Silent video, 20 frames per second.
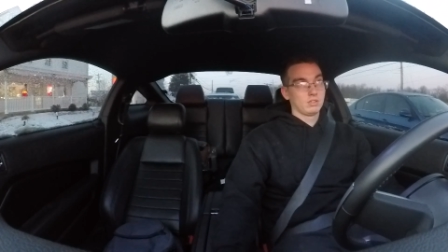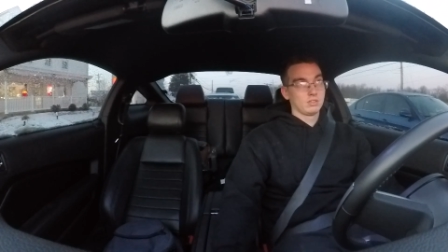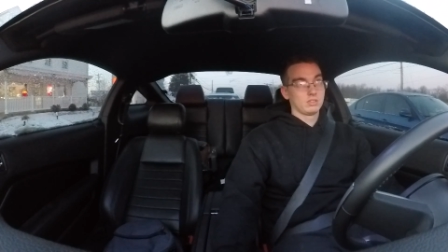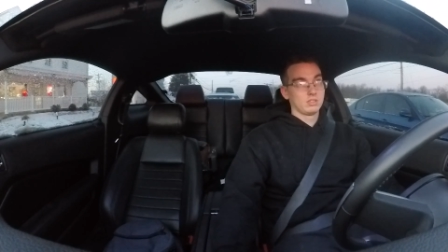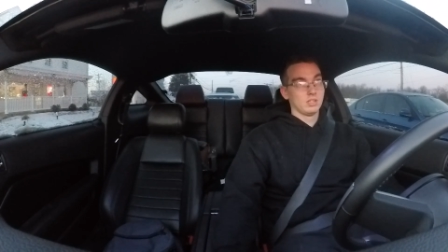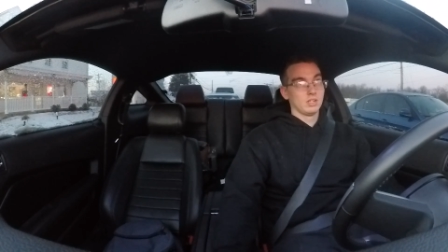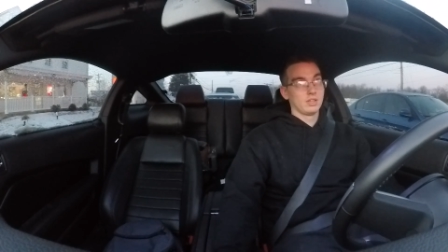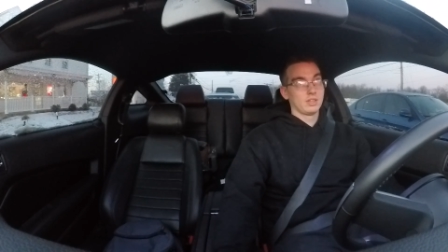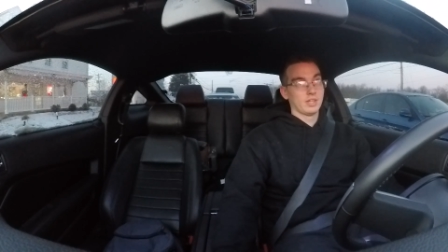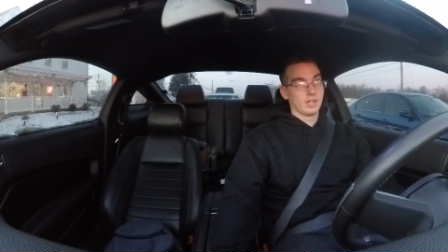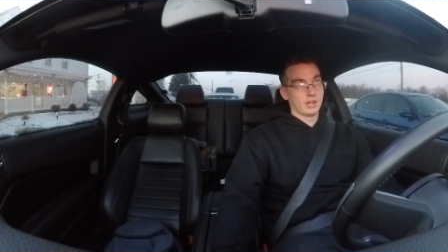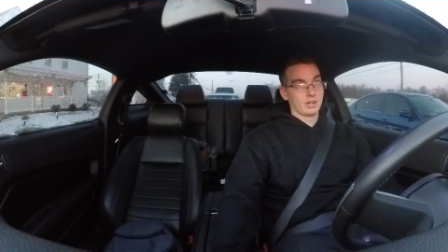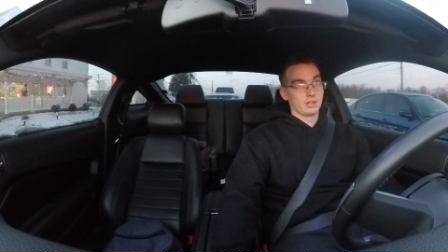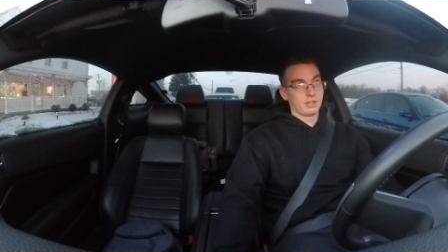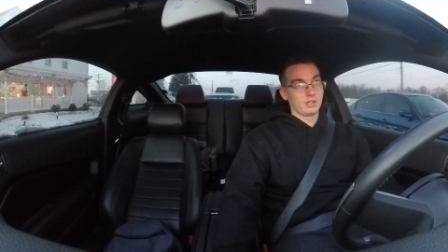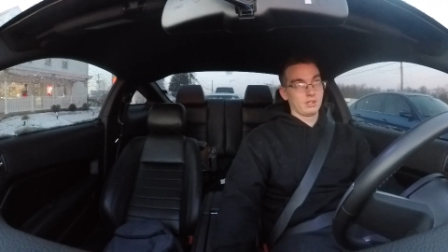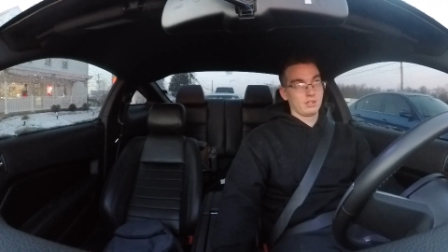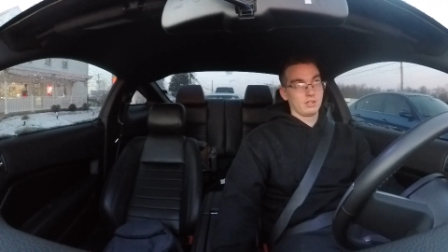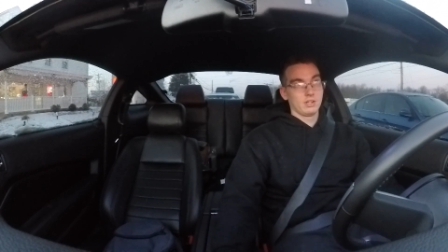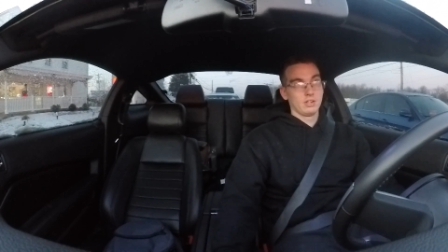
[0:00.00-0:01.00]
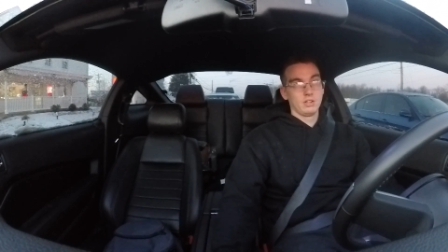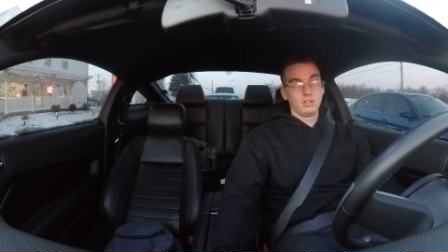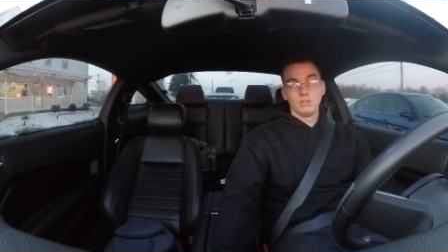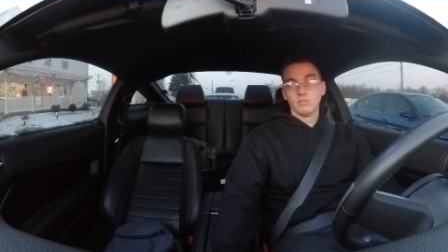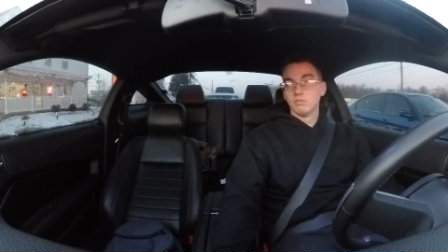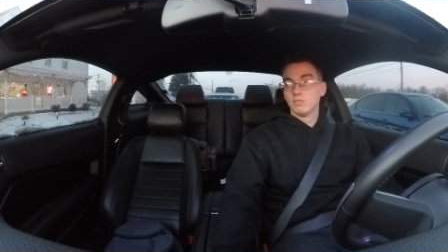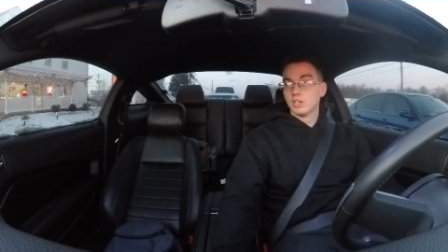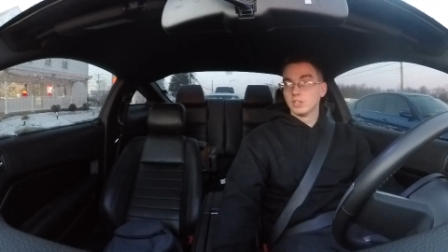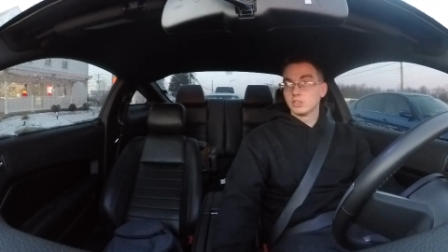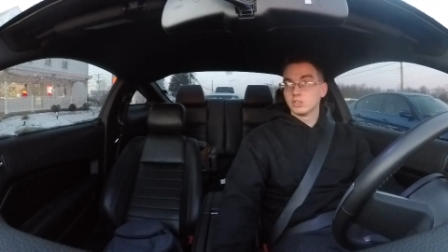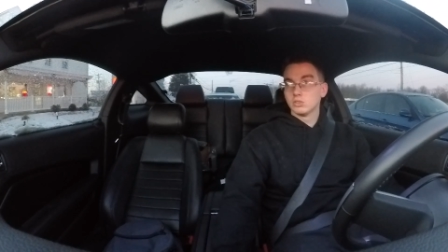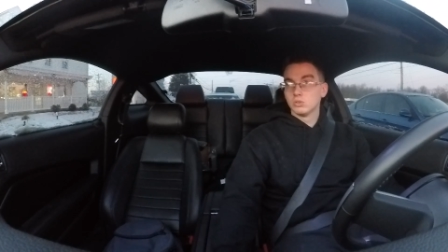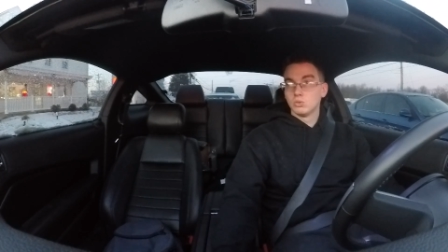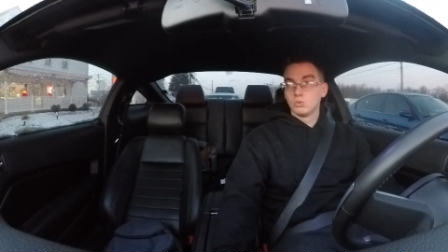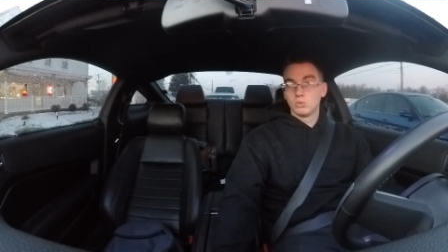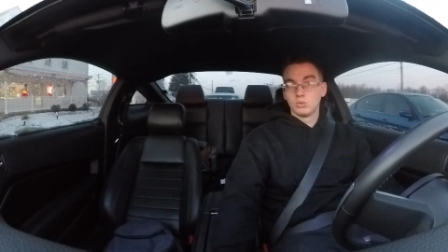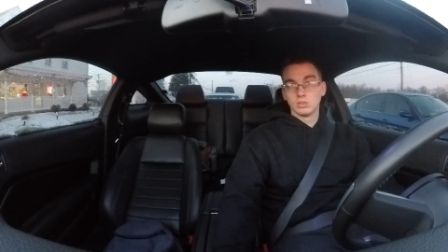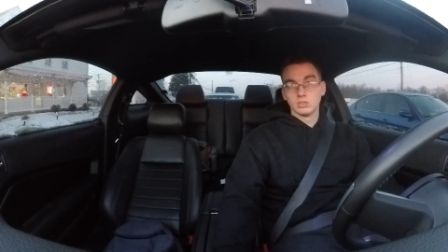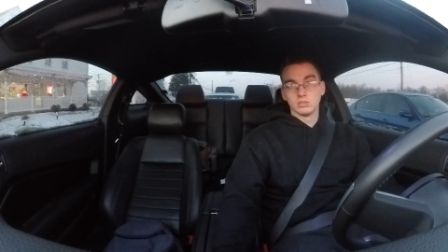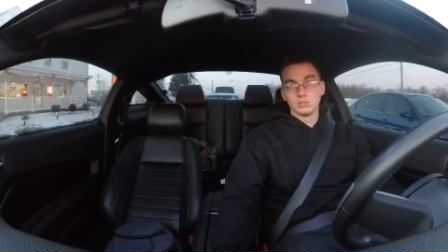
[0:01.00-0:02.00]
synthetic and
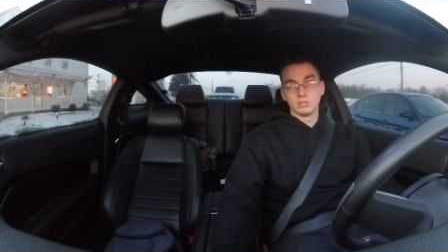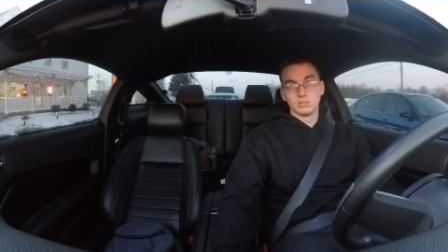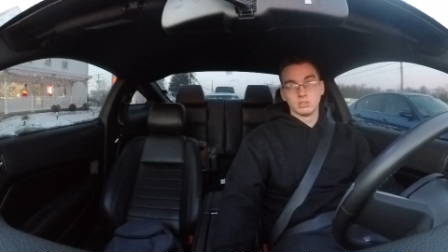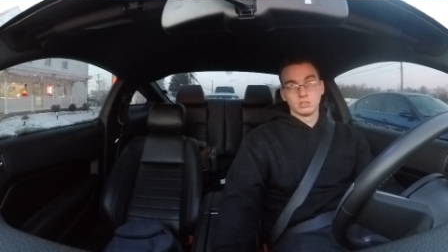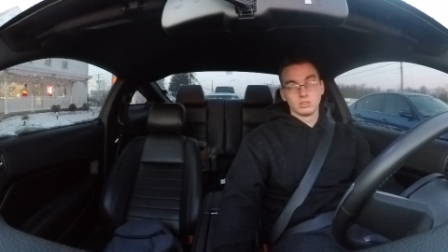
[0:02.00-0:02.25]
conventional oil